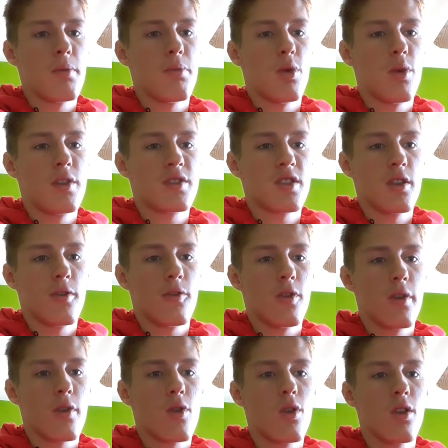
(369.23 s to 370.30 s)
points in the
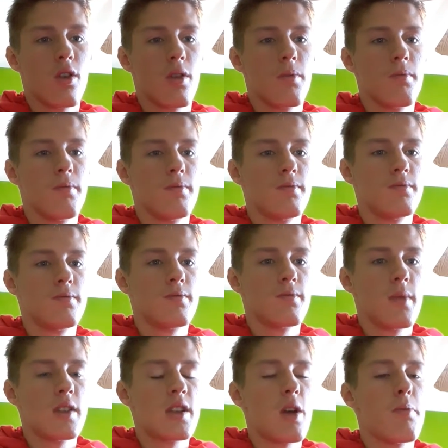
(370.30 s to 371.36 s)
fourth quarter.
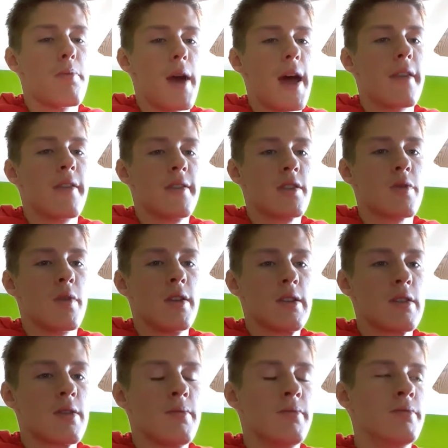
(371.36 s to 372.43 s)
That's how bad this was.